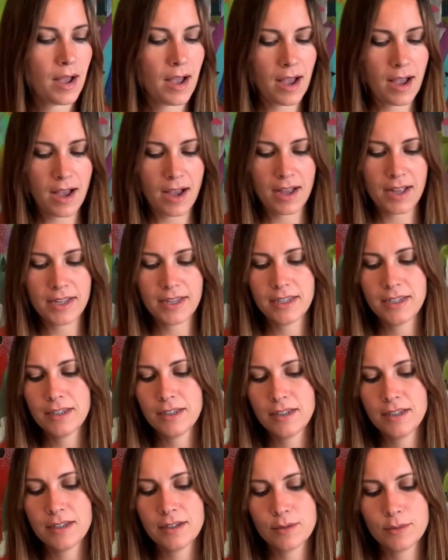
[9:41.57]

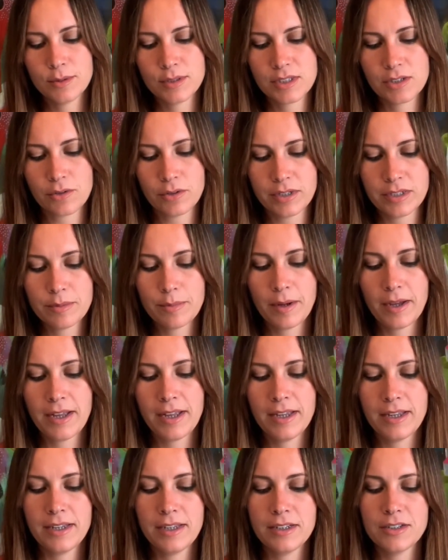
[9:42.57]
I was going to
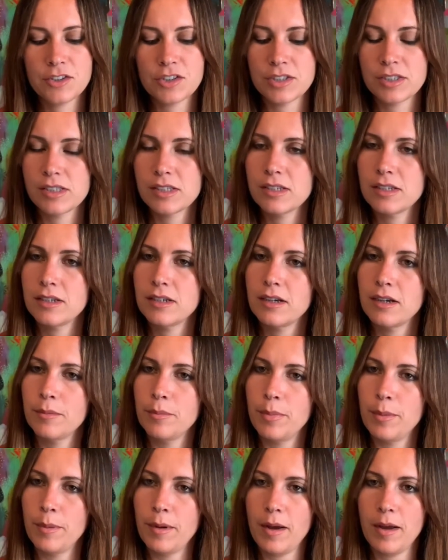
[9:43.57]
buy just
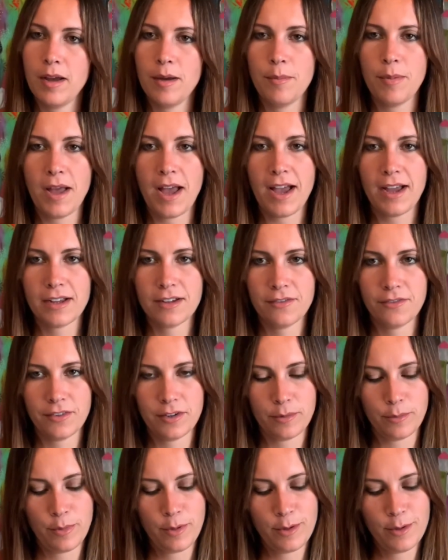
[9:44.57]
a pack
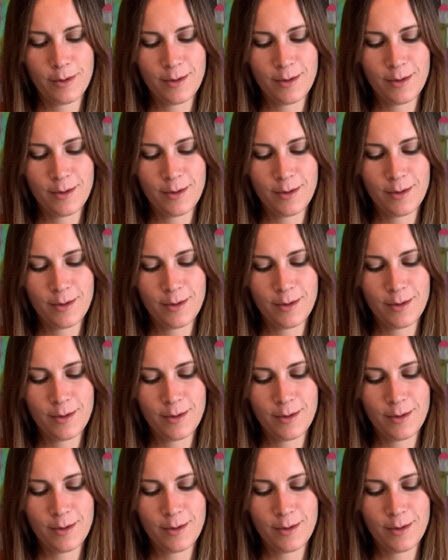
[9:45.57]
from